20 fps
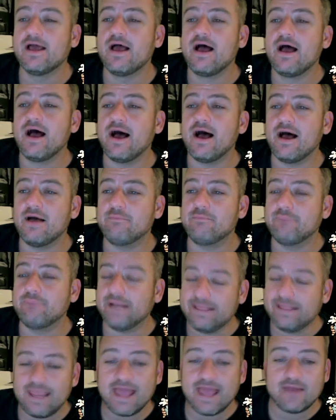But in
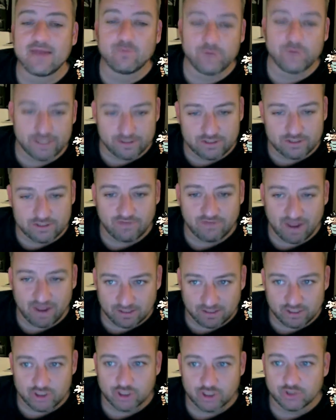the end, we did finally
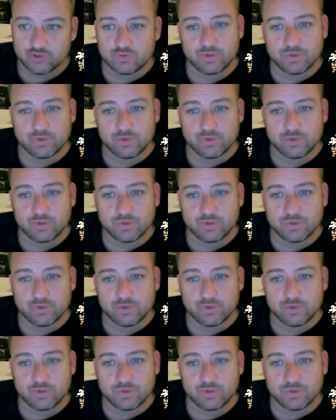choose.